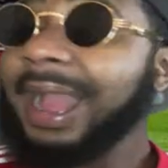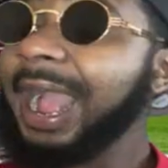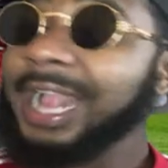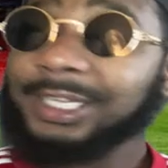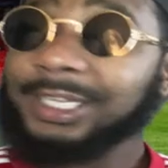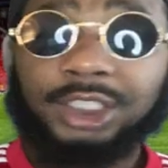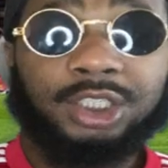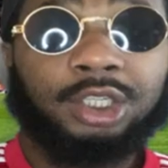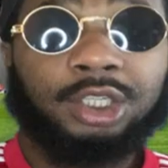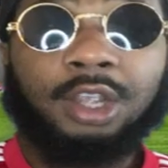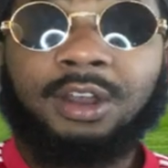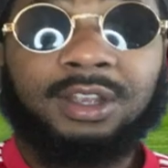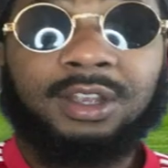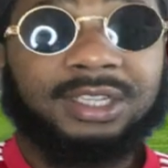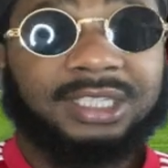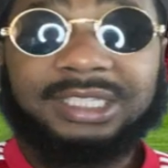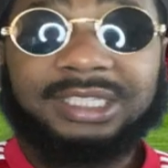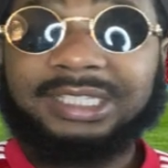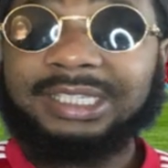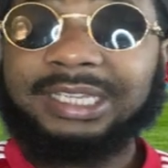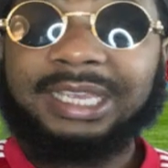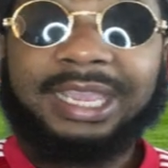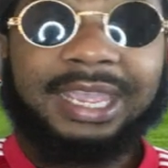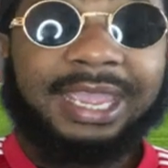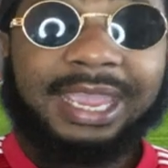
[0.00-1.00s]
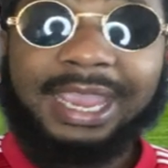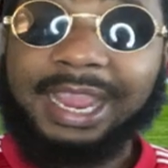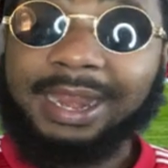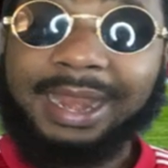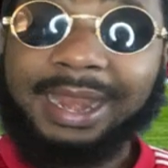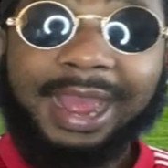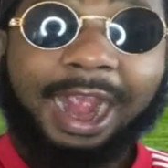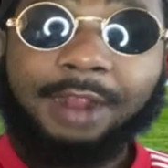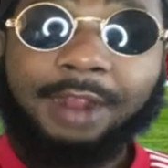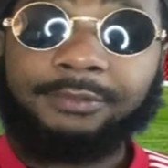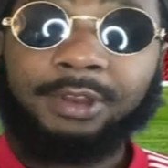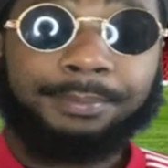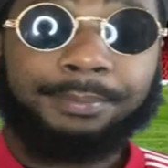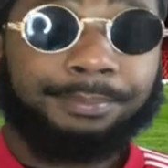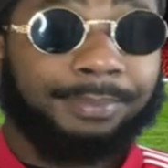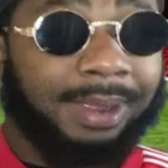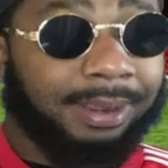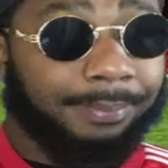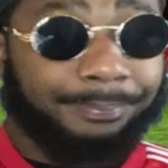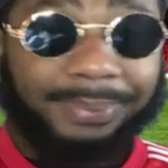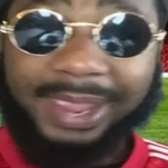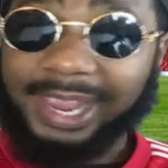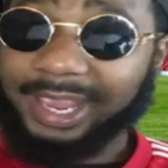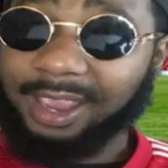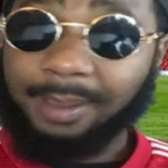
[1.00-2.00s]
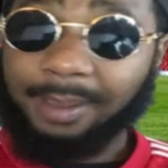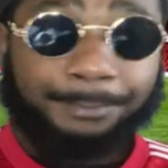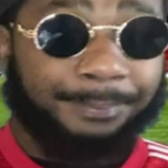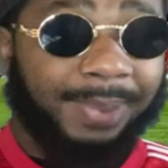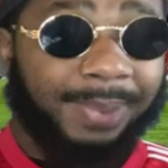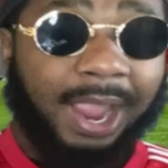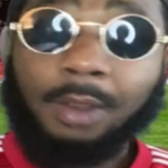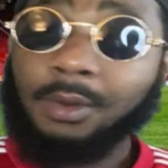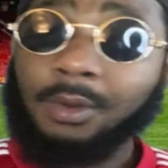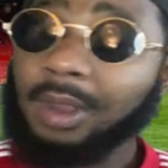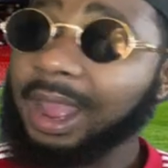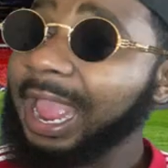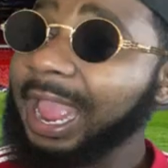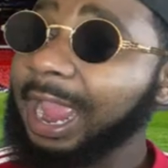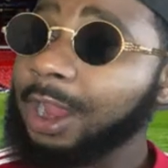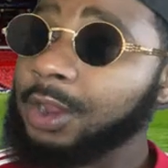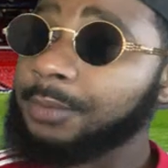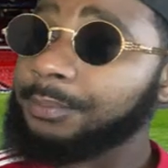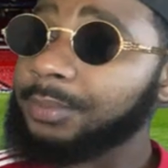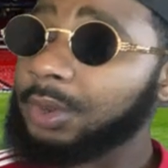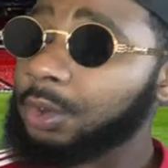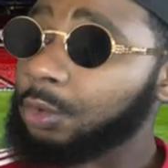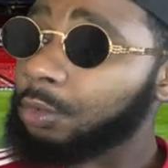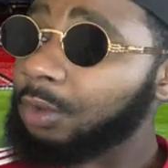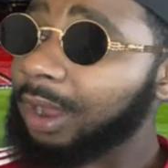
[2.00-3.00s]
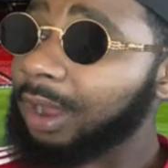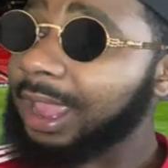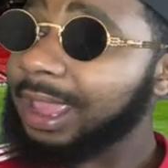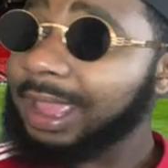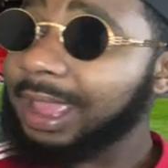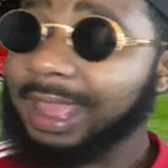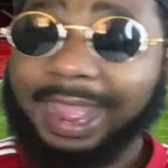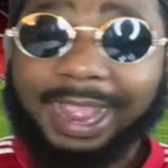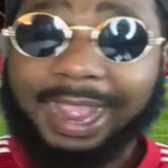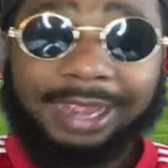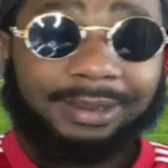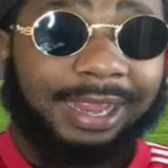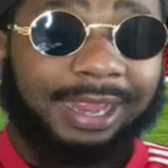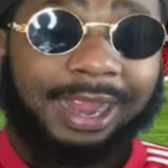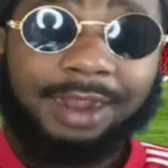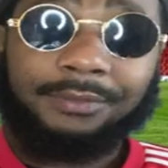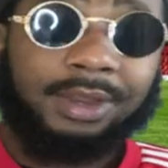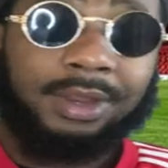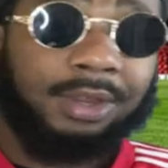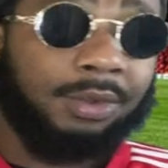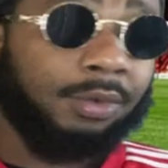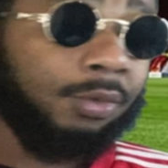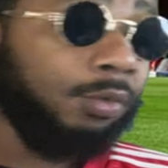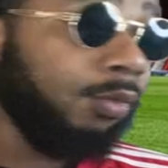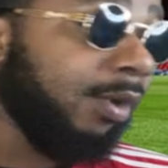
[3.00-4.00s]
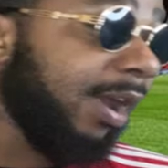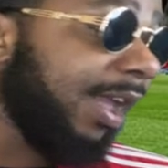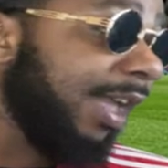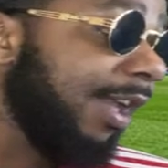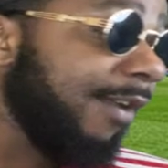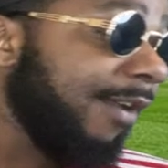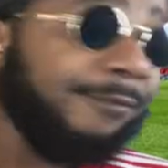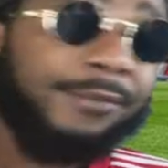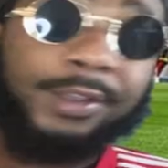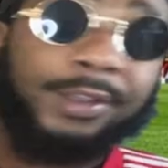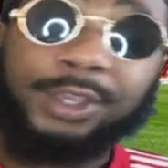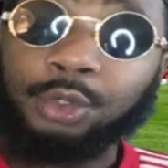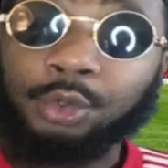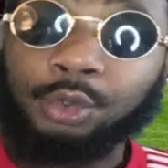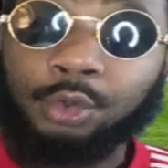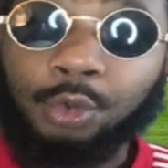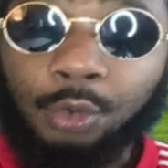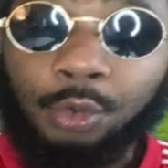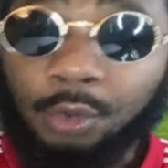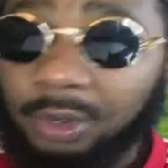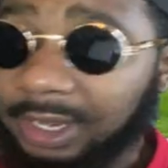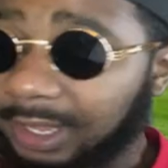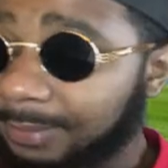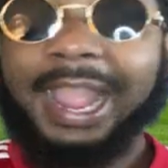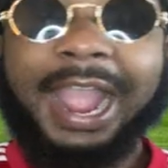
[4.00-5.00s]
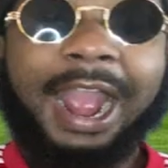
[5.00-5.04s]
I just can't see it in Harry Beckenbauer, Harry Maguire, Harry whatever you call him.